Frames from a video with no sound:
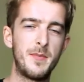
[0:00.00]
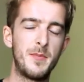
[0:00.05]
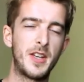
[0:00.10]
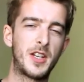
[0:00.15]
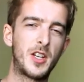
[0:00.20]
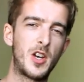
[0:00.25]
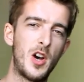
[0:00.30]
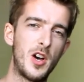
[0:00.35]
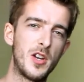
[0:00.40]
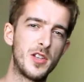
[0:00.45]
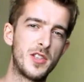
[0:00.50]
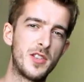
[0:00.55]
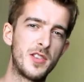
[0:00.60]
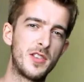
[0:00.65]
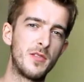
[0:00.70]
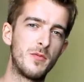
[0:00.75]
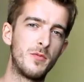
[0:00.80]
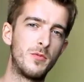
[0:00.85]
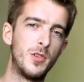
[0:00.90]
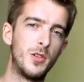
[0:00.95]

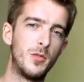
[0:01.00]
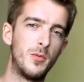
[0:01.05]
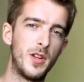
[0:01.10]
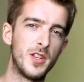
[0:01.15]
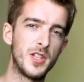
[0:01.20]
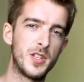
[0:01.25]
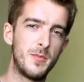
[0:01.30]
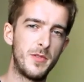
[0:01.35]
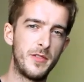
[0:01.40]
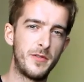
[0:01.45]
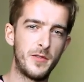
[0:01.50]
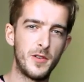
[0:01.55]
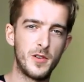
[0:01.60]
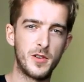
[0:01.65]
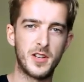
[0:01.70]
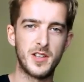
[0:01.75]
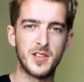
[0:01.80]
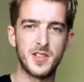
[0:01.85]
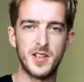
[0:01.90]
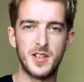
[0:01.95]
because we'll want to be
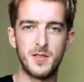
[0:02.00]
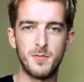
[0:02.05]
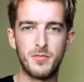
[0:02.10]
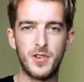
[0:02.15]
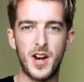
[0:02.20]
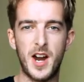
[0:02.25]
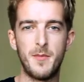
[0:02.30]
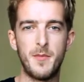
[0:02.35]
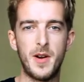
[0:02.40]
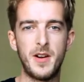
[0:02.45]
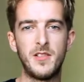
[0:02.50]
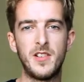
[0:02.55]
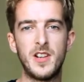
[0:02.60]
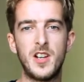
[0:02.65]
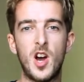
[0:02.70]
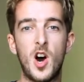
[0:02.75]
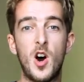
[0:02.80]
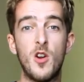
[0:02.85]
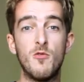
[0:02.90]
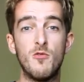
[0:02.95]
focusing
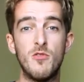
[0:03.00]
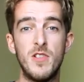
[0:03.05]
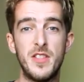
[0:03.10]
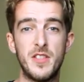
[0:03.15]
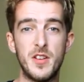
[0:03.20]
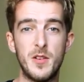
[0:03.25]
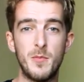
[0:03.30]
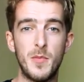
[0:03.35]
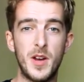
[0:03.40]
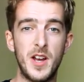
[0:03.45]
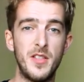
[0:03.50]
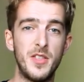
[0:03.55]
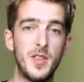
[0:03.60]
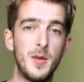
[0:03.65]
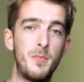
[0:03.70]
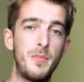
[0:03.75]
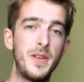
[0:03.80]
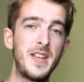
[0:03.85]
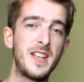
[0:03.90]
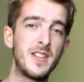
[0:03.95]
primarily on rhythm and the
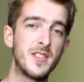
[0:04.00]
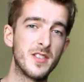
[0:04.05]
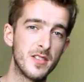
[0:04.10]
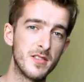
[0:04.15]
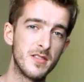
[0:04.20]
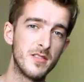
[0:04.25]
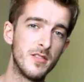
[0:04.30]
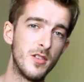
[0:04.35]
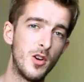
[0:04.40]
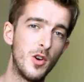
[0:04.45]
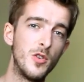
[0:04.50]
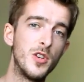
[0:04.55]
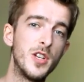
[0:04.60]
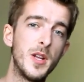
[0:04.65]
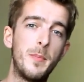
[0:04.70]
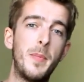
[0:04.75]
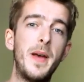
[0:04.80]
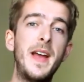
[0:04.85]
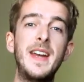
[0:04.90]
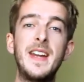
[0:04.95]
beats
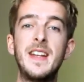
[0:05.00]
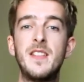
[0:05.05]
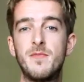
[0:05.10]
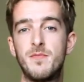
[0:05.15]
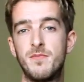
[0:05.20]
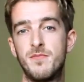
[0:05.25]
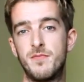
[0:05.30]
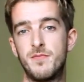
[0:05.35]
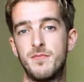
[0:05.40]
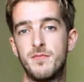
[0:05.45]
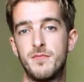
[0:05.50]
underpinning